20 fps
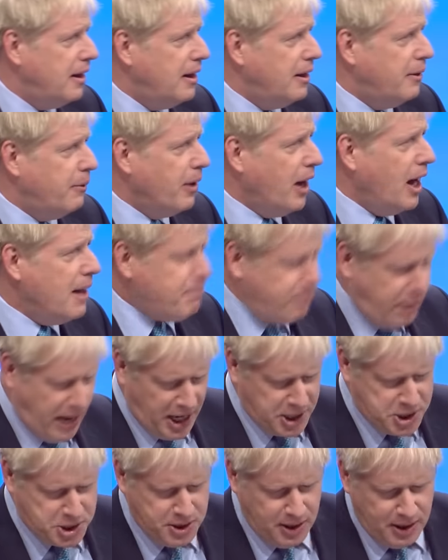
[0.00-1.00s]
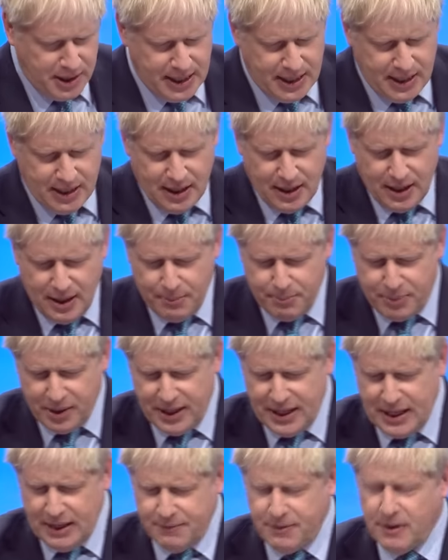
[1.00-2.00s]
when I passionately
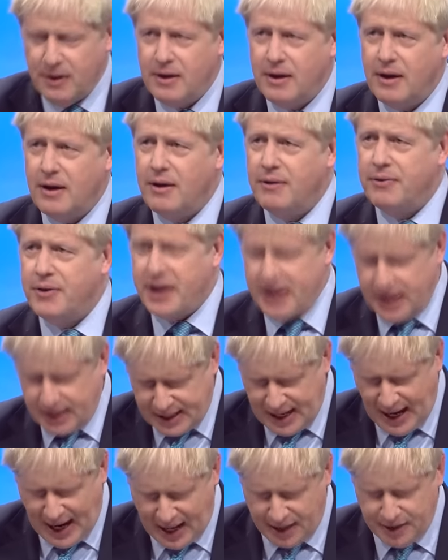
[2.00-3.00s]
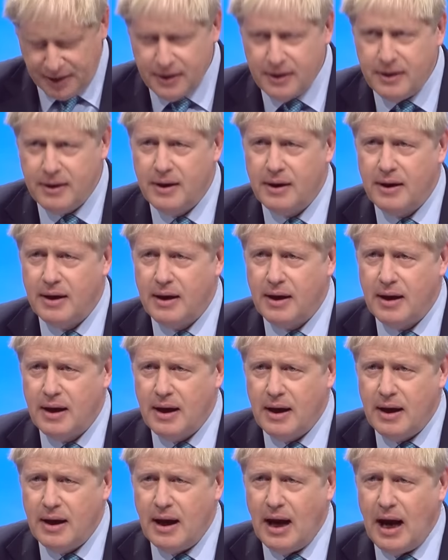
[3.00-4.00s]
believe that it can.
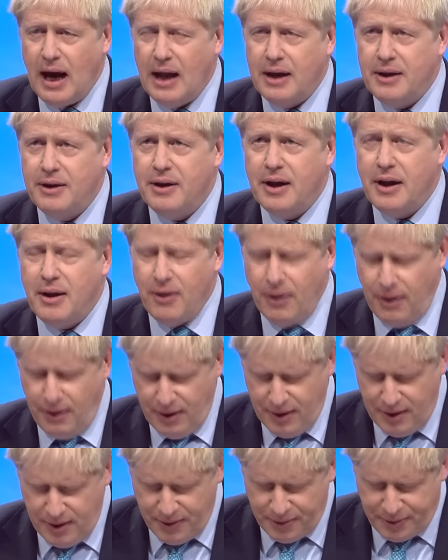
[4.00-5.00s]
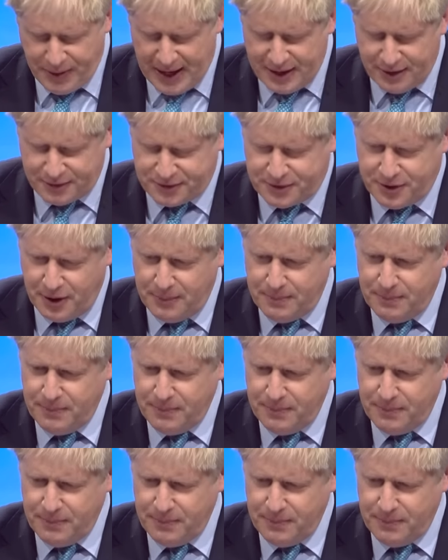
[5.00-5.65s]
And thanks to...